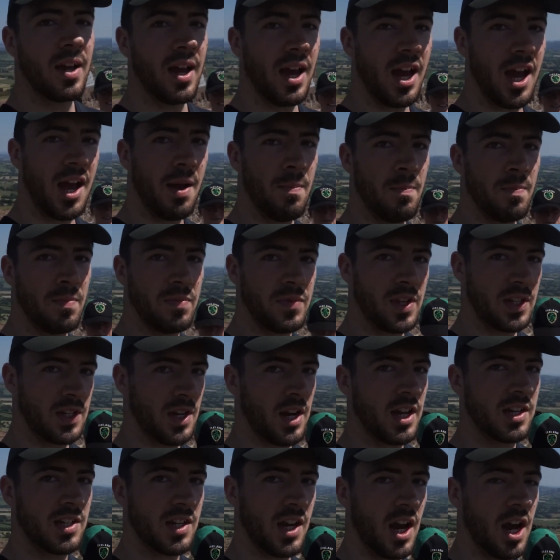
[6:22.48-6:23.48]
um, there's
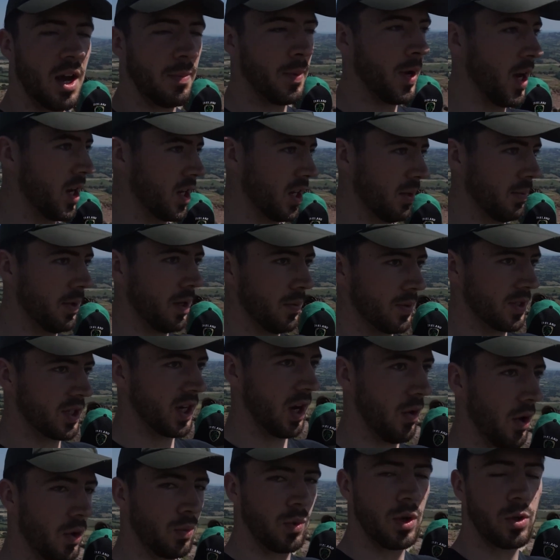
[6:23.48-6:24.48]
a nice car park at the bottom of
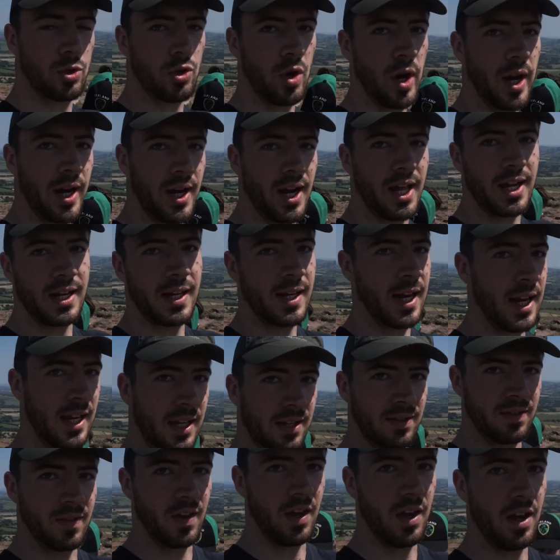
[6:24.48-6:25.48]
Skirrid. We'll try and like
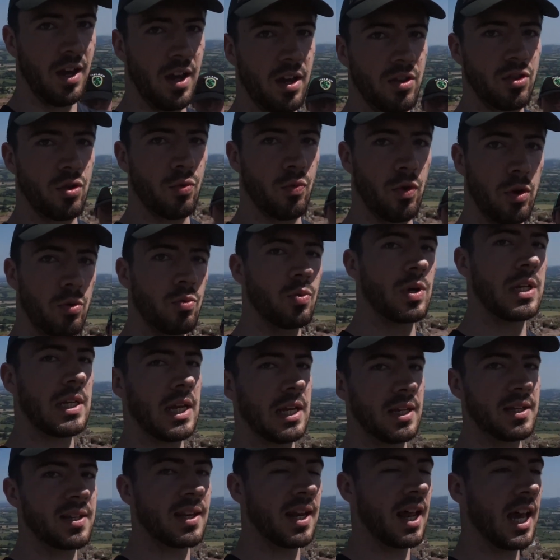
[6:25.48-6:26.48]
link the, the route we
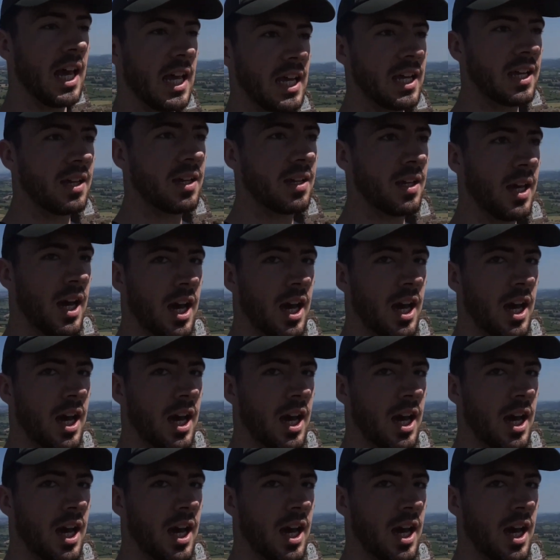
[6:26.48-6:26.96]
did today.